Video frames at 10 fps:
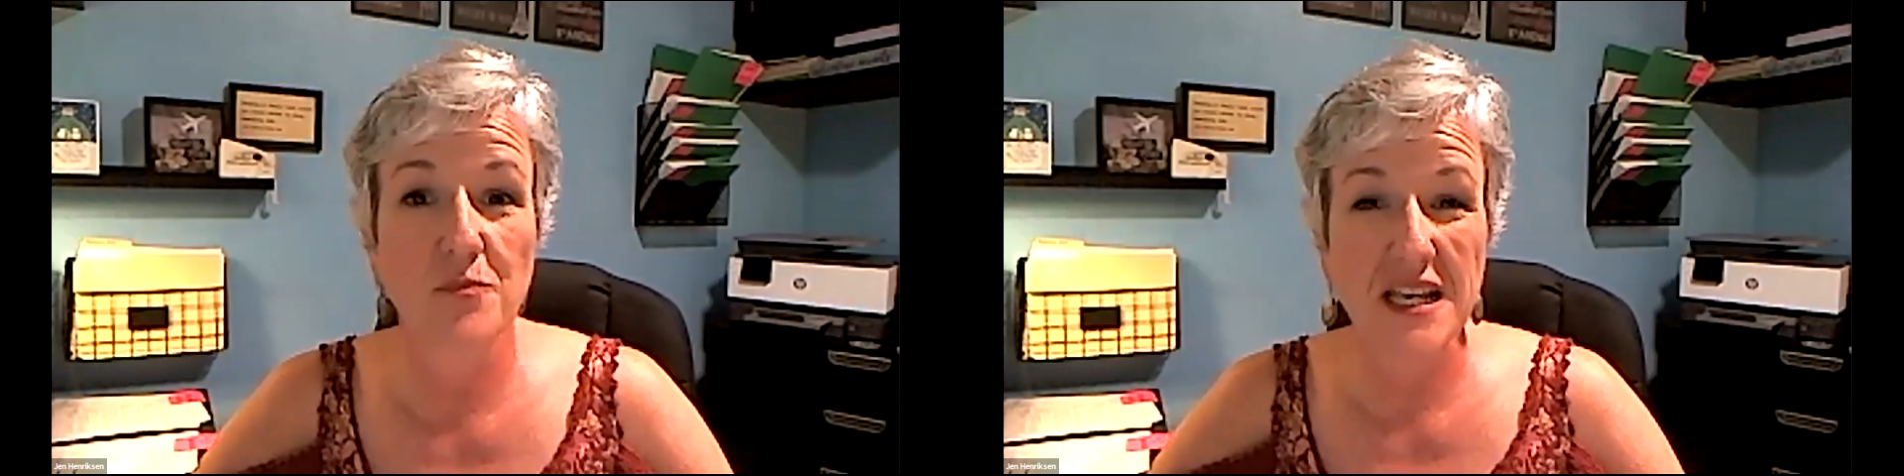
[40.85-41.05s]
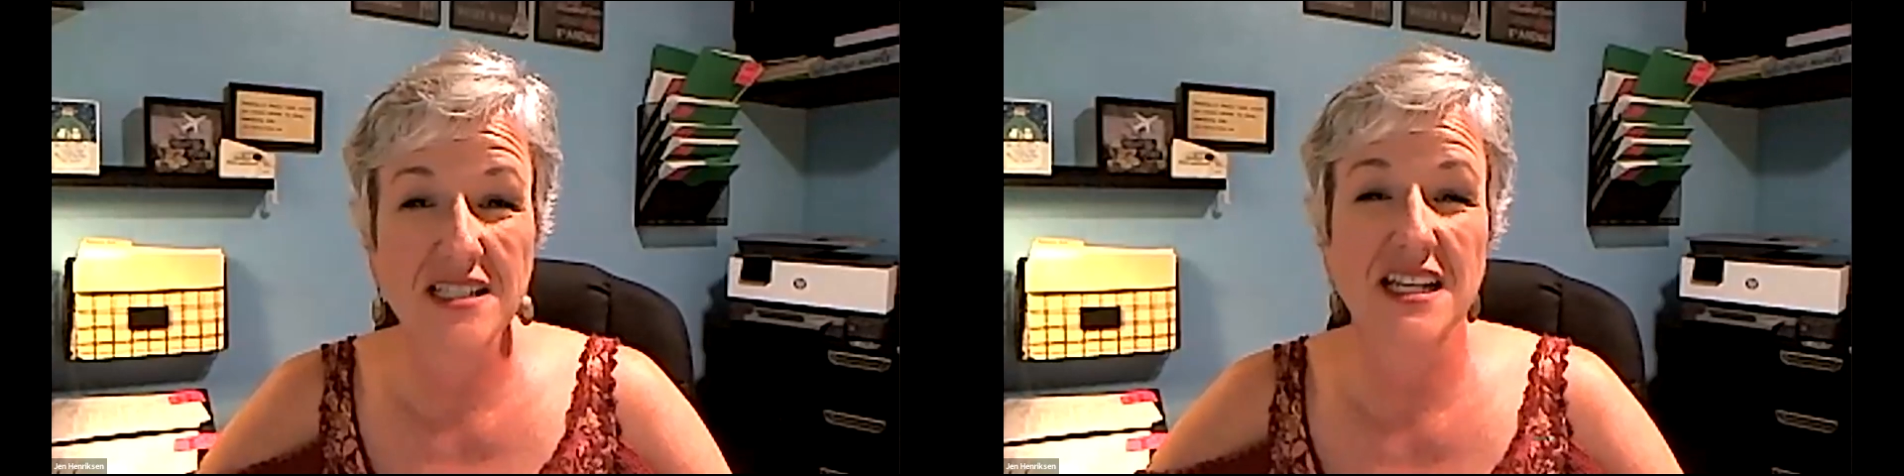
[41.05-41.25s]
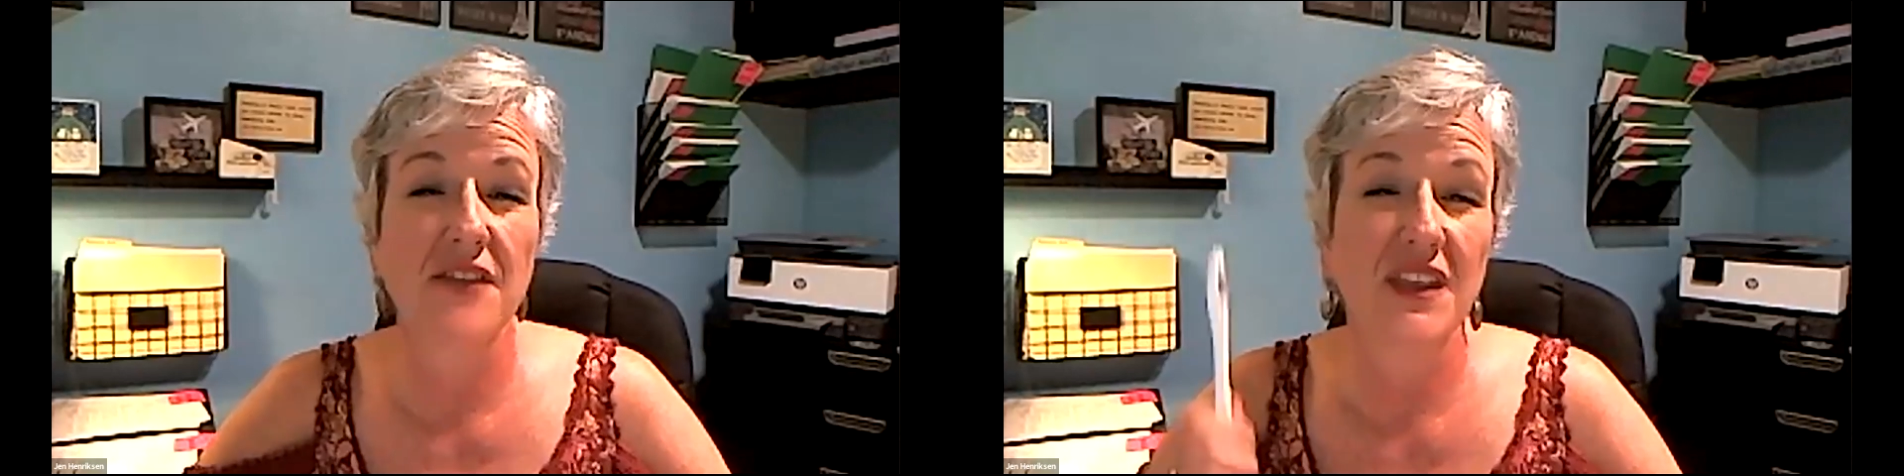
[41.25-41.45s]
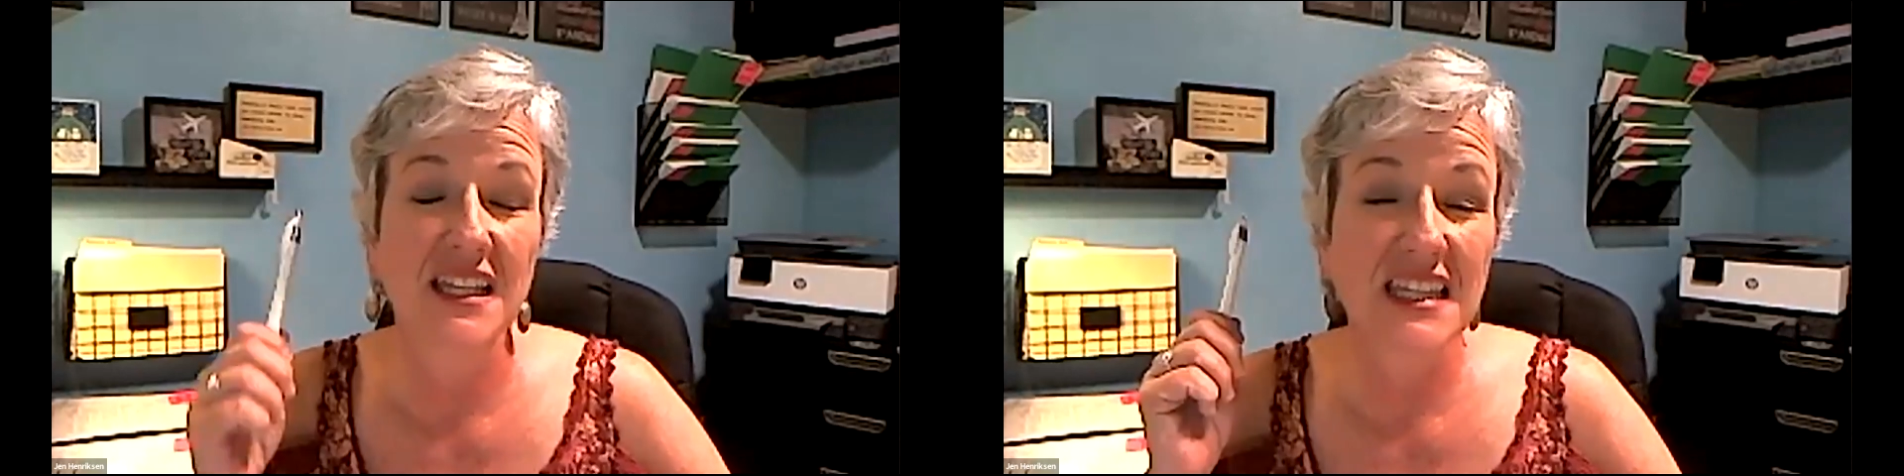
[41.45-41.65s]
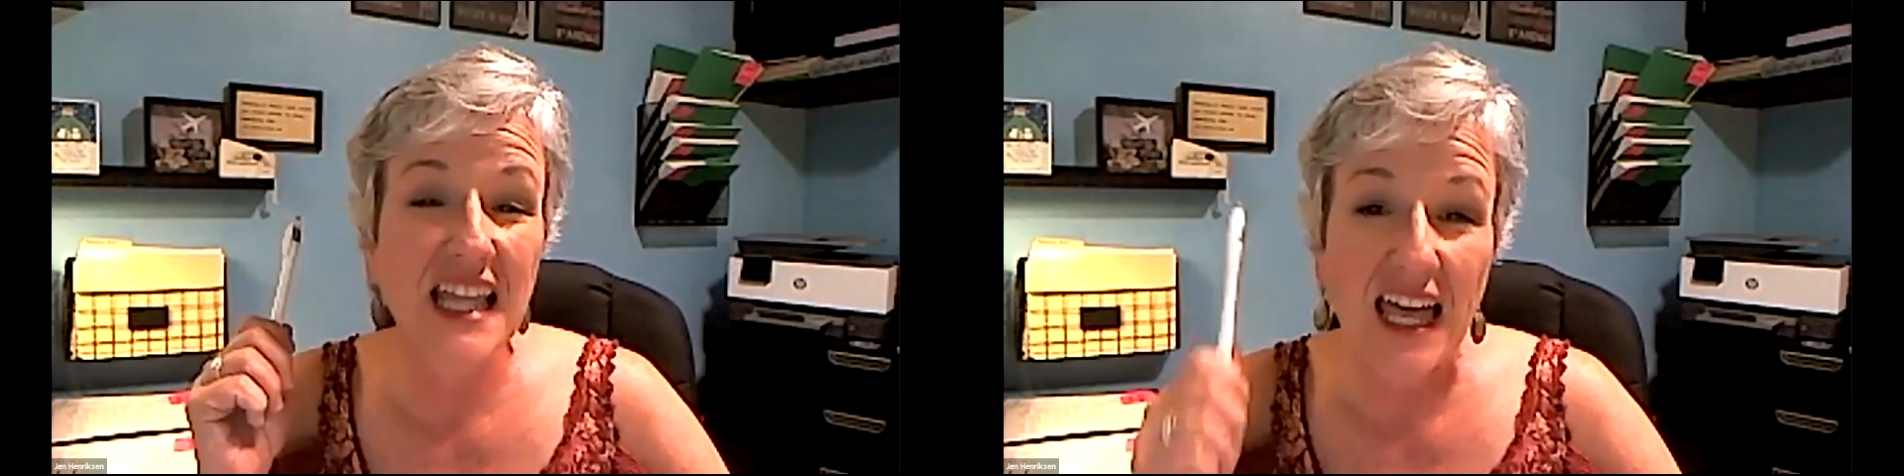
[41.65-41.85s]
based on the
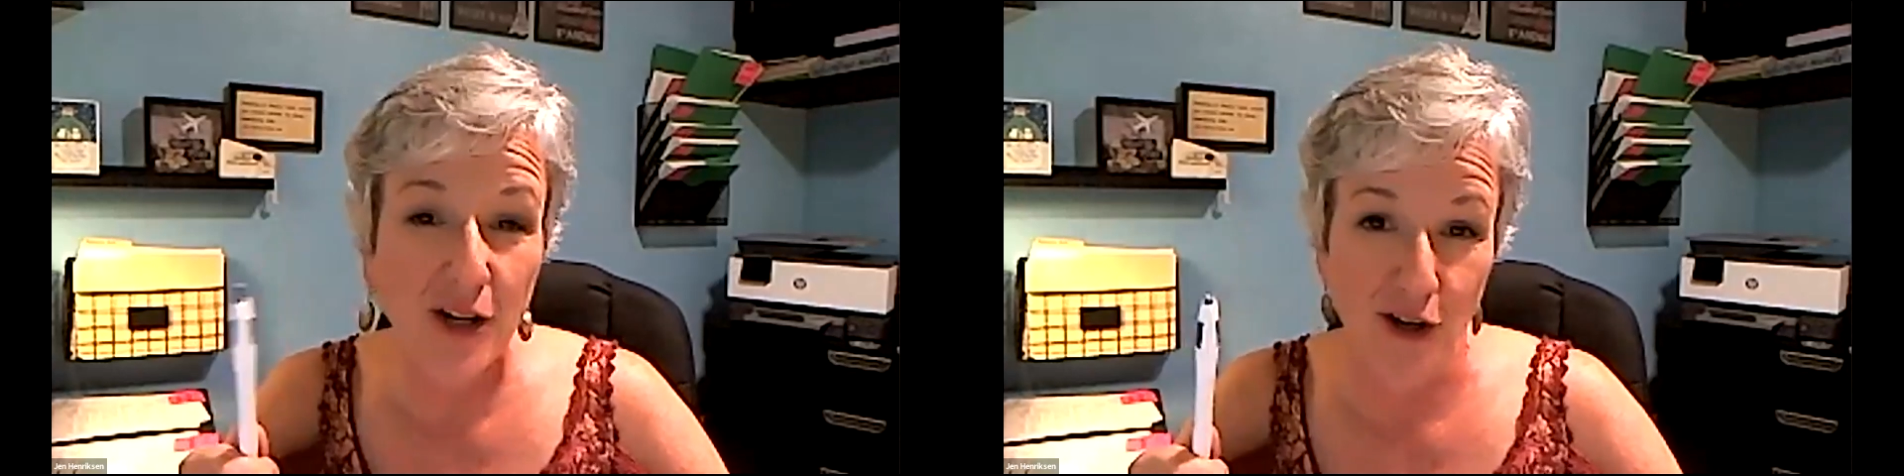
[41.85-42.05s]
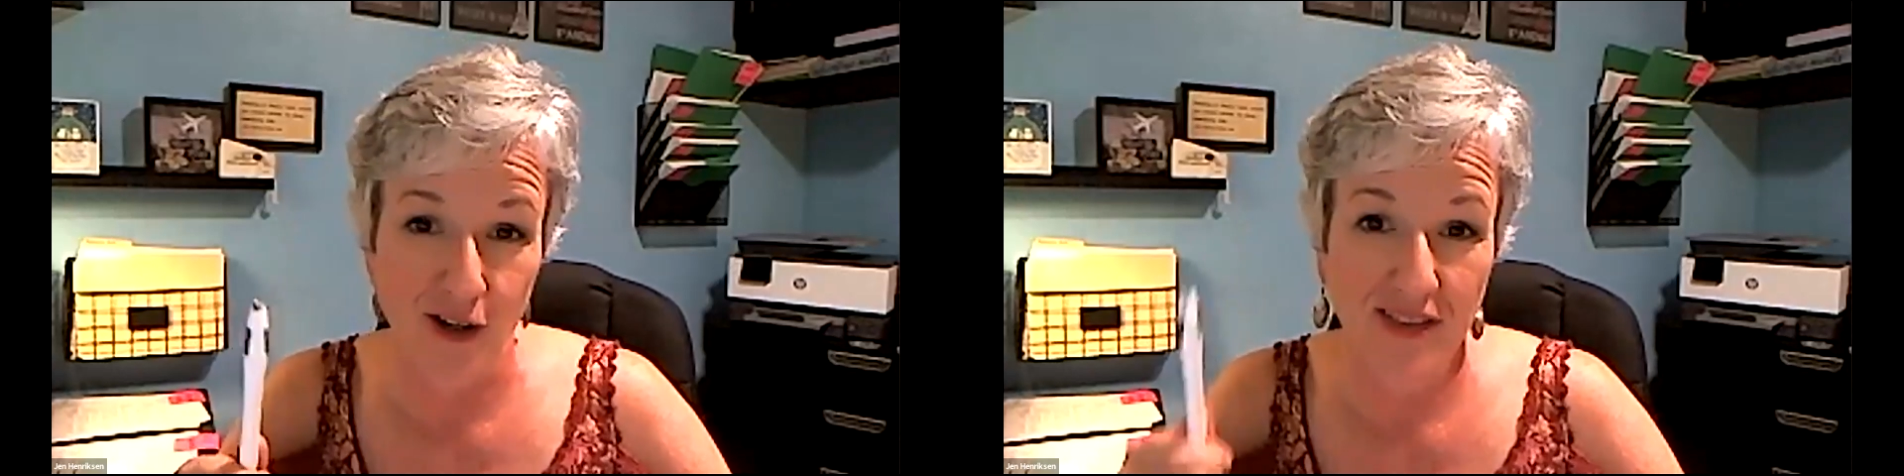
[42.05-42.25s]
letter,